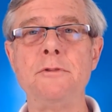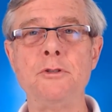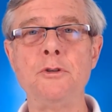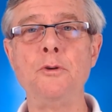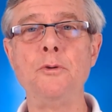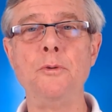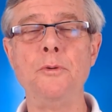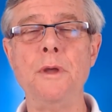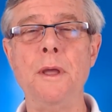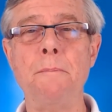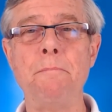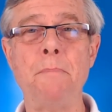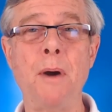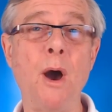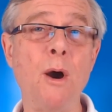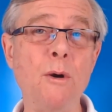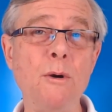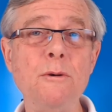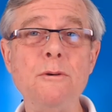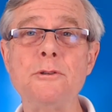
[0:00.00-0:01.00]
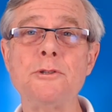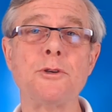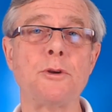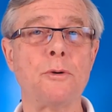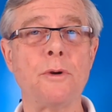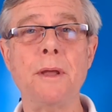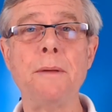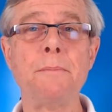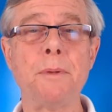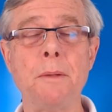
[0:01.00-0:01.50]
impose
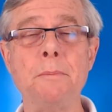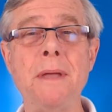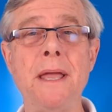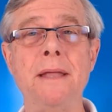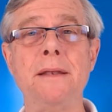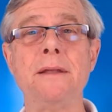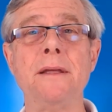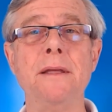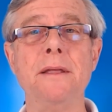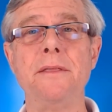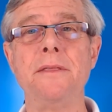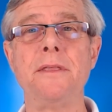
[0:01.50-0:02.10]
or implement